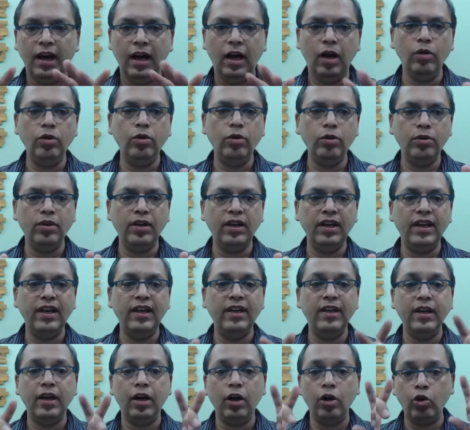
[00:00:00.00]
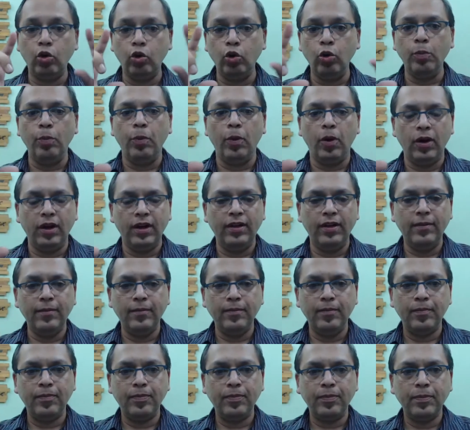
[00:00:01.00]
how to create a
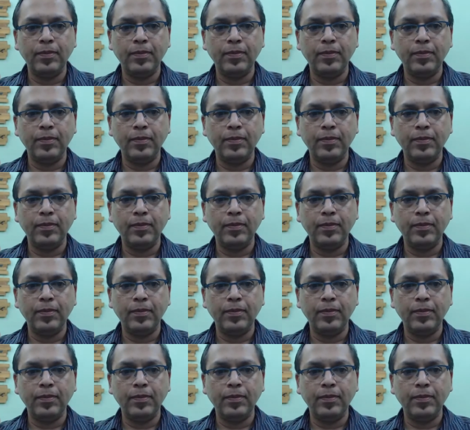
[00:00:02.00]
coupon